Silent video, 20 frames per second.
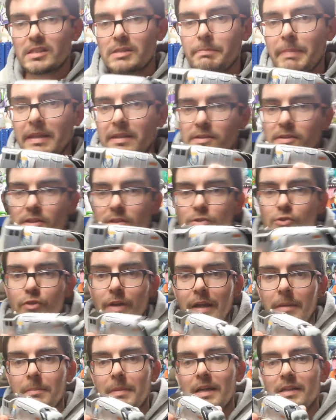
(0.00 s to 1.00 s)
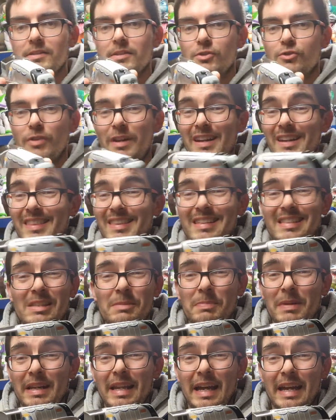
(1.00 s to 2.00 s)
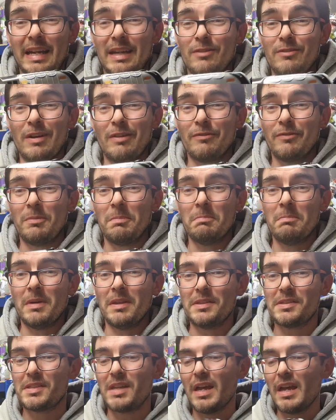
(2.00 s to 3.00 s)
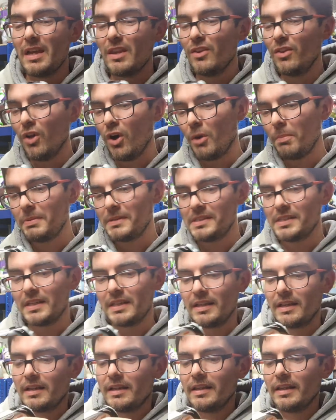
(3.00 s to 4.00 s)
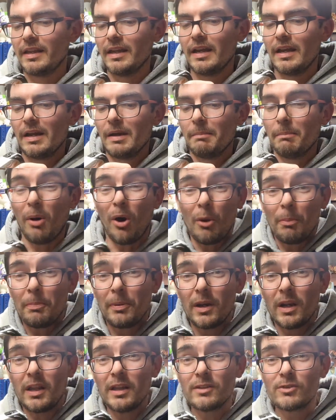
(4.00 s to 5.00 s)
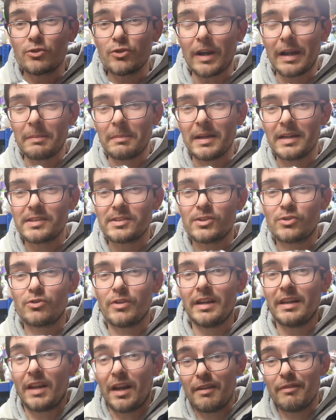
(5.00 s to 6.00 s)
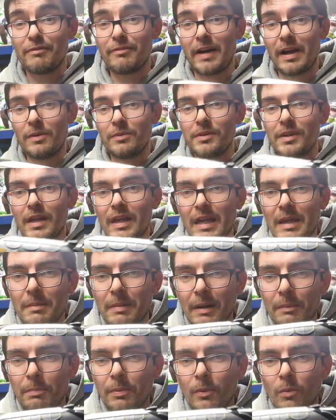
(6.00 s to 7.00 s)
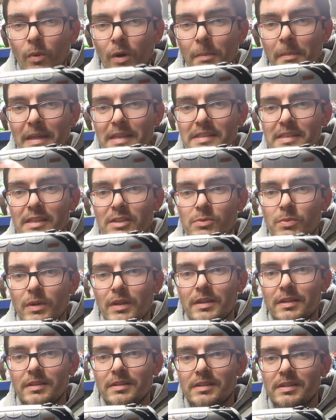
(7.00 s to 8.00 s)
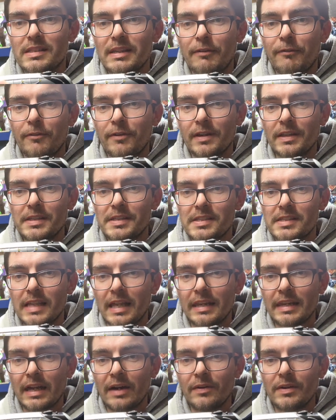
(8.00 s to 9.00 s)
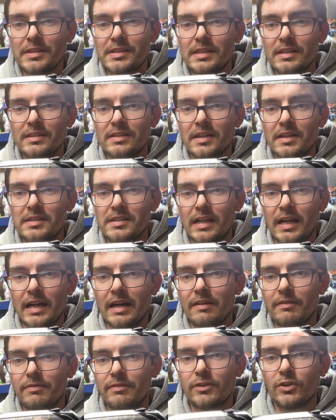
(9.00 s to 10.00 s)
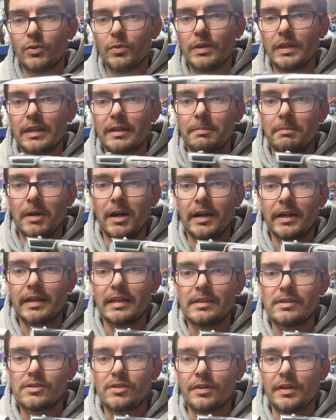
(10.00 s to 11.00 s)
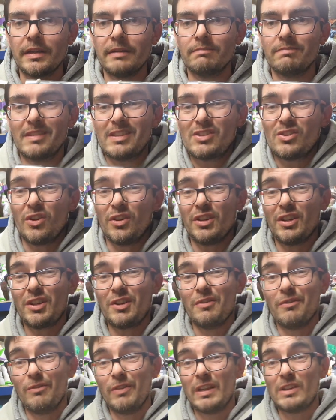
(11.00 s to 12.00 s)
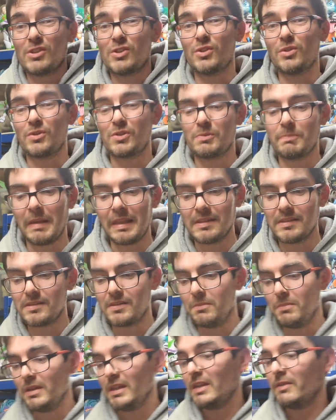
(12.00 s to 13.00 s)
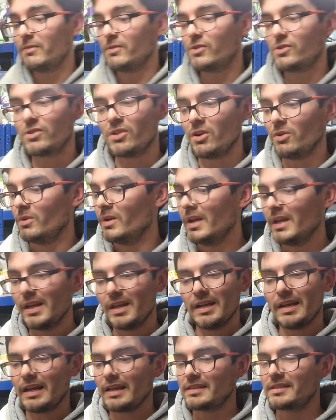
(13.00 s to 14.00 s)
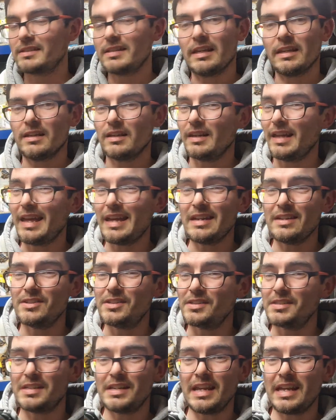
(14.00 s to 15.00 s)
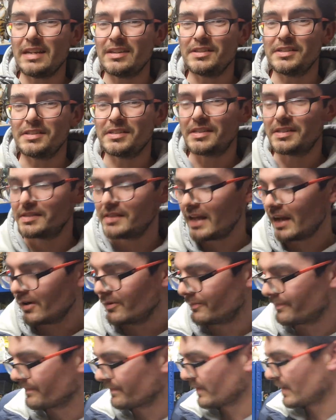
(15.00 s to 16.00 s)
Spencer Trackmaster train and this has been hanging around for months. Not a particularly popular Trackmaster train I've found uh, but what makes this one different and stand out is it does have unique markings on it. It's not your conventional Spencer but even so that's taken ages and ages to sell.